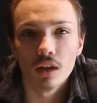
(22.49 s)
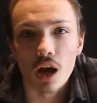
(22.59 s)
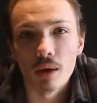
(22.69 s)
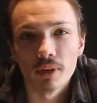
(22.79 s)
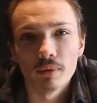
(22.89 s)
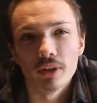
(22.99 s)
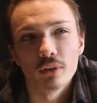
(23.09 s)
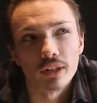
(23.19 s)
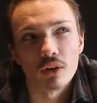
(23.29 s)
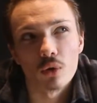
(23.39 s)
I'm going to be
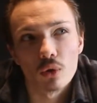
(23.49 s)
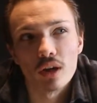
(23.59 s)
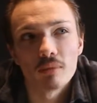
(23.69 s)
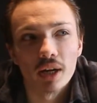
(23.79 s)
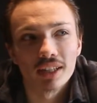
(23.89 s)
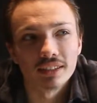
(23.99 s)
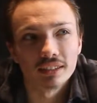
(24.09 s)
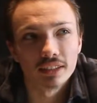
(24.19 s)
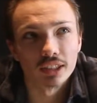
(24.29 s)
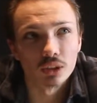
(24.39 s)
doing it all the way back
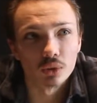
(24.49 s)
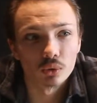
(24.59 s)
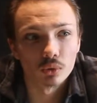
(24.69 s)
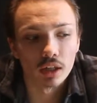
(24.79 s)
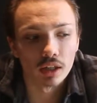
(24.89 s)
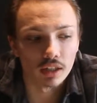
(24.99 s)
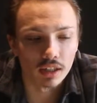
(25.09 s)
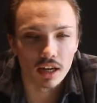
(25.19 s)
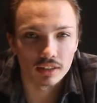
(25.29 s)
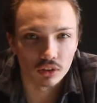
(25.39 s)
until
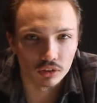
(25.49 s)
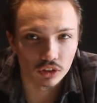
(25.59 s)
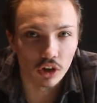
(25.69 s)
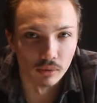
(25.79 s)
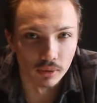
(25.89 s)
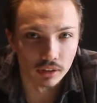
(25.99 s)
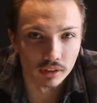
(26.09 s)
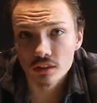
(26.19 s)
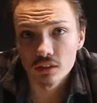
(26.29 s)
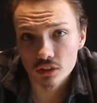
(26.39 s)
last October.
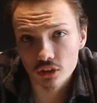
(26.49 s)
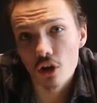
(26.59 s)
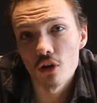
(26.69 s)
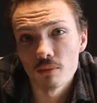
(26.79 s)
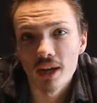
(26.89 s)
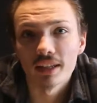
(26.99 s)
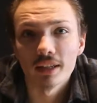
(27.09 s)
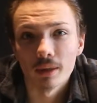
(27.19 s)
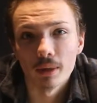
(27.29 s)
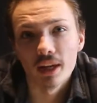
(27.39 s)
So
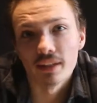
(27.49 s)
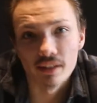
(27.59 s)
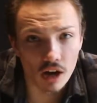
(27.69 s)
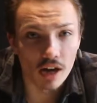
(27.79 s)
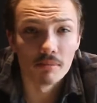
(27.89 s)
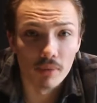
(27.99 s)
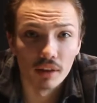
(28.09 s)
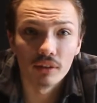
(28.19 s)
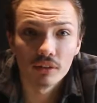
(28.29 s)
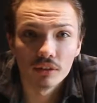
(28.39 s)
making it about 9
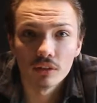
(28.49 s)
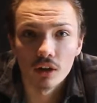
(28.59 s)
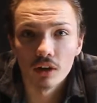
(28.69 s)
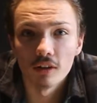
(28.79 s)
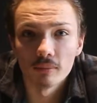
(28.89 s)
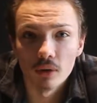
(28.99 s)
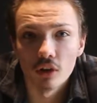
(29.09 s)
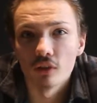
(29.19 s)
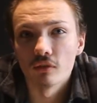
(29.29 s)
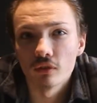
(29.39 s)
months
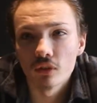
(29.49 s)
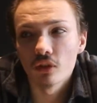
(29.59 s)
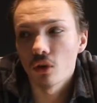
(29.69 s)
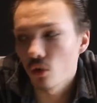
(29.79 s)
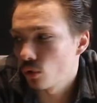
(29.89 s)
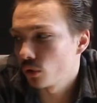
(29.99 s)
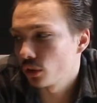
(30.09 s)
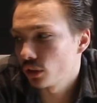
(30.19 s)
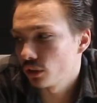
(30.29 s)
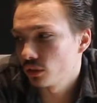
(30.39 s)
of all
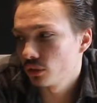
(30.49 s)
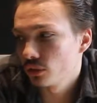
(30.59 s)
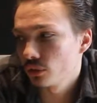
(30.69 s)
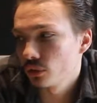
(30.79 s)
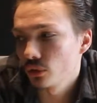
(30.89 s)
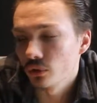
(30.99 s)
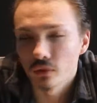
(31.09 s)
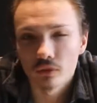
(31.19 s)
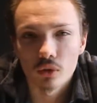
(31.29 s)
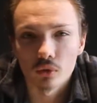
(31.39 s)
the sort of
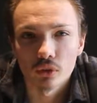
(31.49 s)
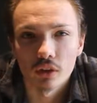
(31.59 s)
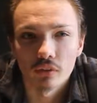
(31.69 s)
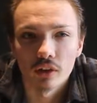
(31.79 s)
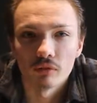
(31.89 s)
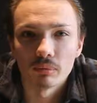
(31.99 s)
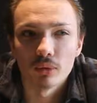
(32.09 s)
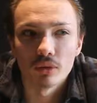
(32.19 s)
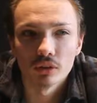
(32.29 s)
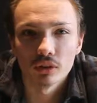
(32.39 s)
cool stuff that I've
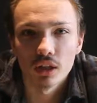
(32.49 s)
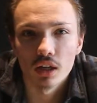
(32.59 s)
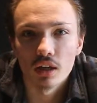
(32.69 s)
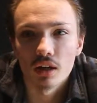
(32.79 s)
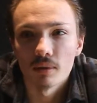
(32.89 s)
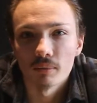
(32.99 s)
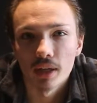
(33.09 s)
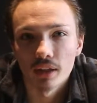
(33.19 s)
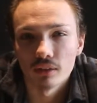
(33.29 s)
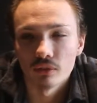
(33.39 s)
bought
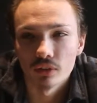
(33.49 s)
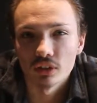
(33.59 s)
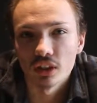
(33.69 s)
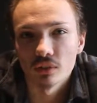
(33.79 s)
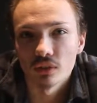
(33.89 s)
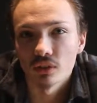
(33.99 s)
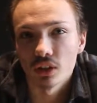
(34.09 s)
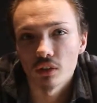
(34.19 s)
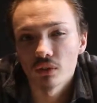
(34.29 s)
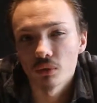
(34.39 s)
and received as
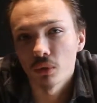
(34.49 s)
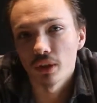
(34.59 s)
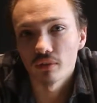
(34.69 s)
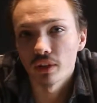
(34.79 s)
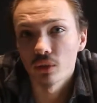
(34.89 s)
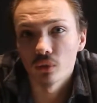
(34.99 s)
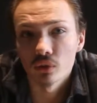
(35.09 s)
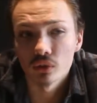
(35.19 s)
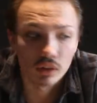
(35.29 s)
gifts and whatever else.